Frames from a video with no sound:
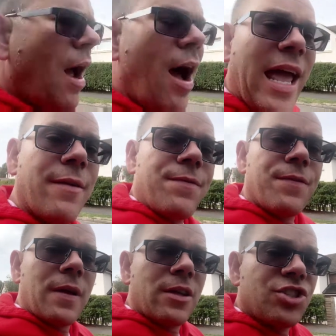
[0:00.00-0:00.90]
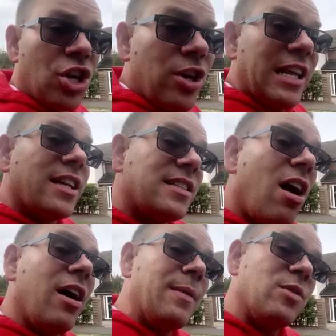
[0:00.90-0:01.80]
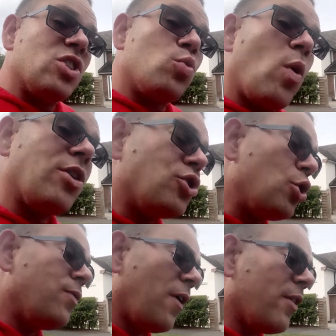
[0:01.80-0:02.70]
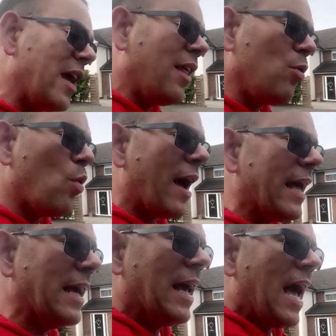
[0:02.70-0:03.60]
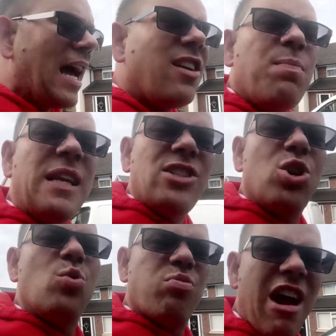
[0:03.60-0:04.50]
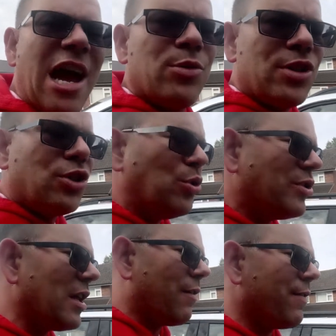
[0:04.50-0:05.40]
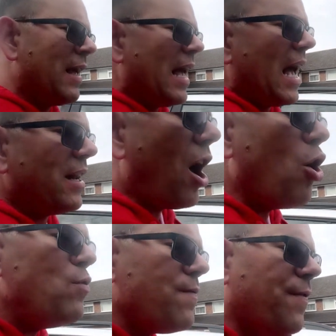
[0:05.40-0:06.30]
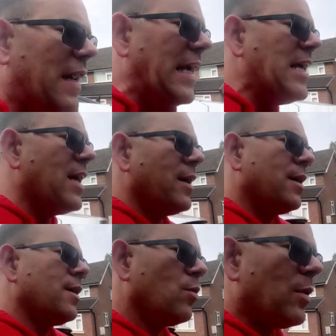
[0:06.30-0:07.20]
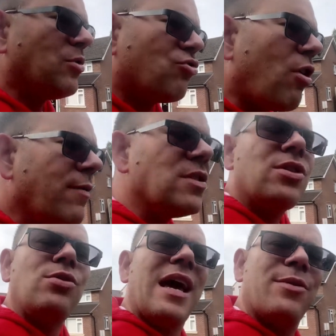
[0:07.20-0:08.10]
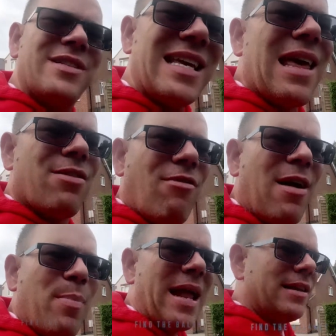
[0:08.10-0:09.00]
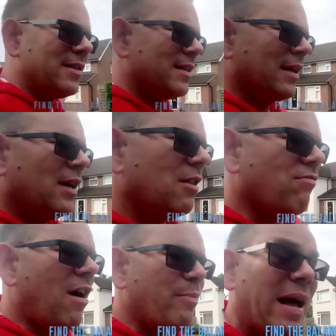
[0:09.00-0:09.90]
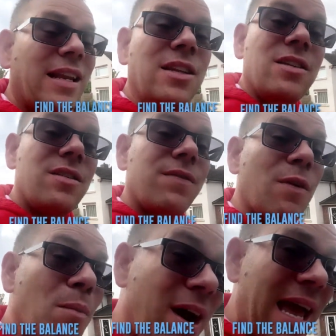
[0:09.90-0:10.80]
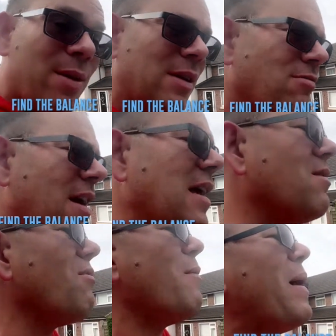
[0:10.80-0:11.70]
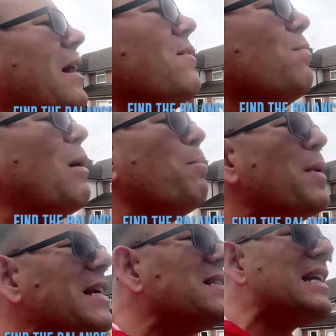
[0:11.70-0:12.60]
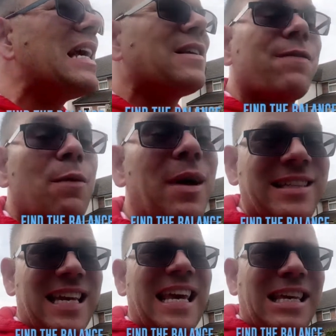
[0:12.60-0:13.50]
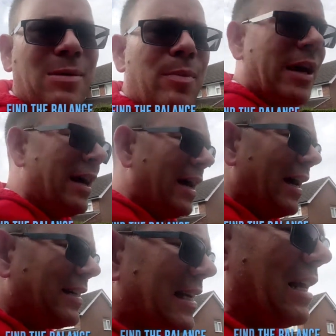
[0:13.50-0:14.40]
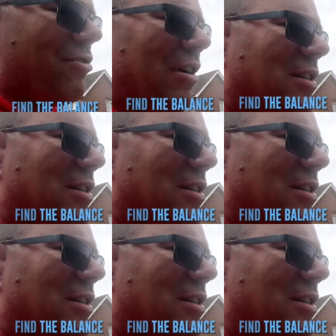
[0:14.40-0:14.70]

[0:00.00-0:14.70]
I have certainly at times swung too far the other way and have been too proud to do stuff. And hopefully, what I'm striving to do now is to get the right balance for my hourly rate, the right balance for my business, for my team, etc.